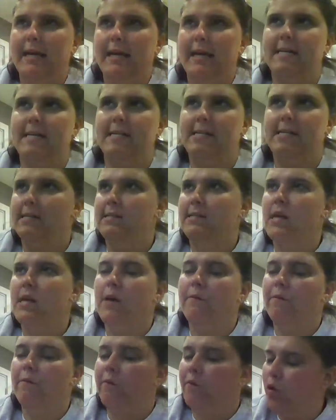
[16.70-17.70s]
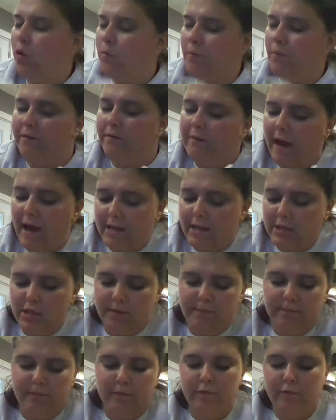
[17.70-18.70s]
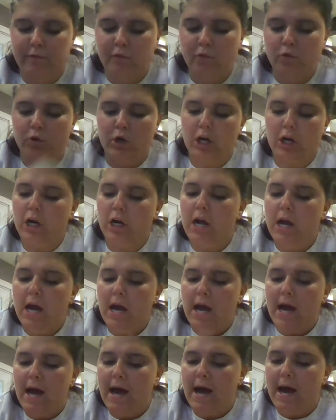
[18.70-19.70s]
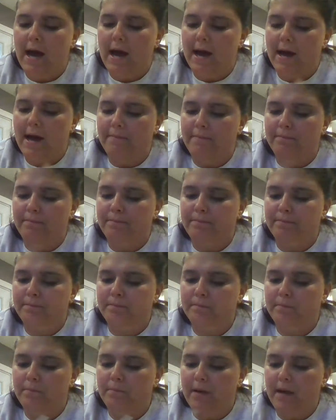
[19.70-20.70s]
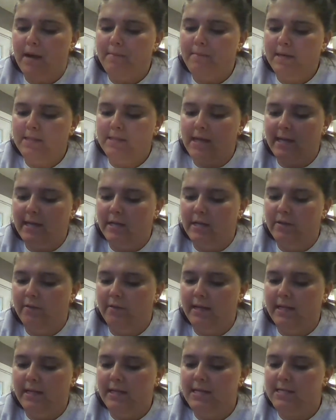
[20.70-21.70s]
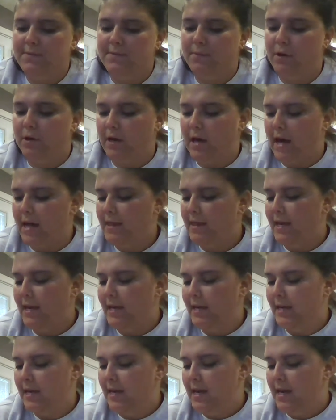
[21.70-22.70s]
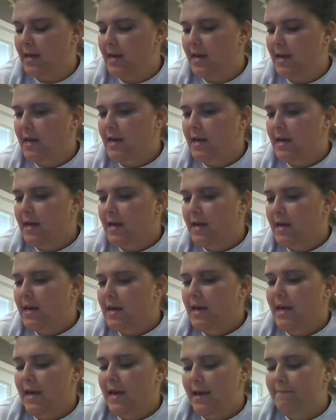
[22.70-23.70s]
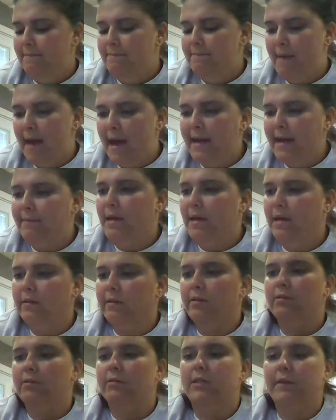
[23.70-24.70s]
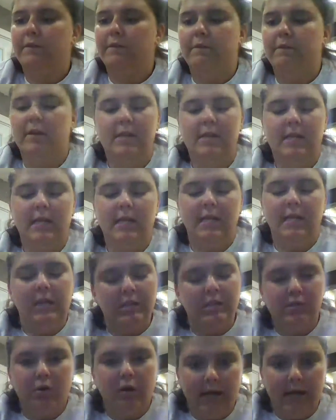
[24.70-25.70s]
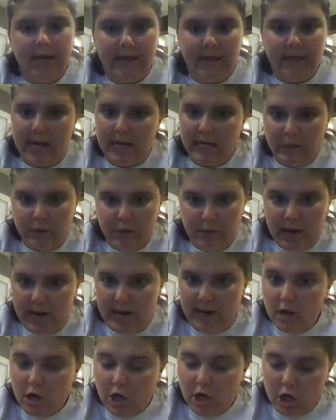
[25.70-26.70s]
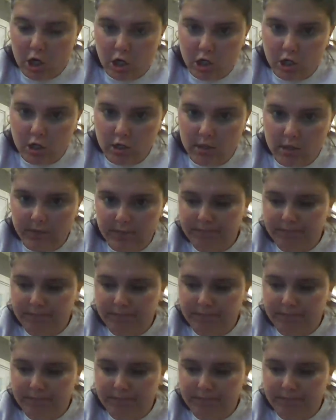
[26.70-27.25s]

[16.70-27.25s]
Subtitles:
in some form or fashion before, but I'm excited to read this book. I think it may be a little different than the story that you had heard,